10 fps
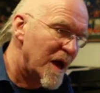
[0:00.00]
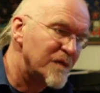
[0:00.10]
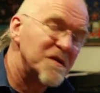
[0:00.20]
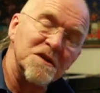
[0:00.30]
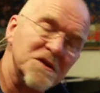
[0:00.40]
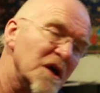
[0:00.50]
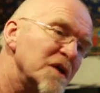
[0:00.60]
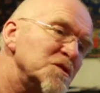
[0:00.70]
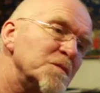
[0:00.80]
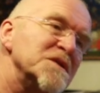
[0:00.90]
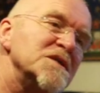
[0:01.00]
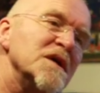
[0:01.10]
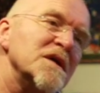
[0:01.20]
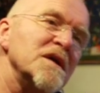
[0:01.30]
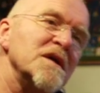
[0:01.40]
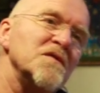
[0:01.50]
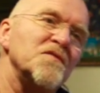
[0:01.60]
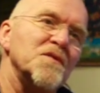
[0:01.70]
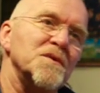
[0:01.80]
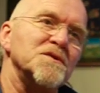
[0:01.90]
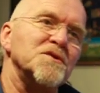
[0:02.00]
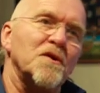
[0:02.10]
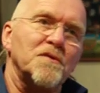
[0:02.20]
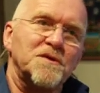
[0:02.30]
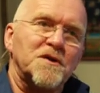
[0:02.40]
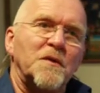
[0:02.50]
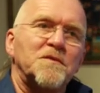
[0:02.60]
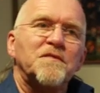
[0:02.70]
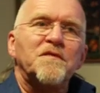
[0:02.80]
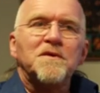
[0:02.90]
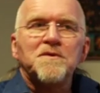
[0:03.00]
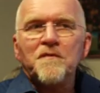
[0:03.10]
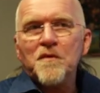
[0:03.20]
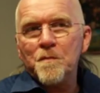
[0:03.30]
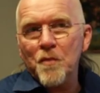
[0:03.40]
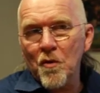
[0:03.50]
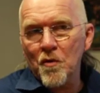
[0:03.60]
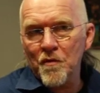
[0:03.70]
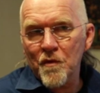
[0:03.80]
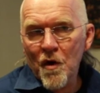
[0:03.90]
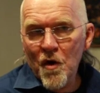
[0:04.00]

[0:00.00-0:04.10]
And this is going to particularly influence the horoscopes of those of you born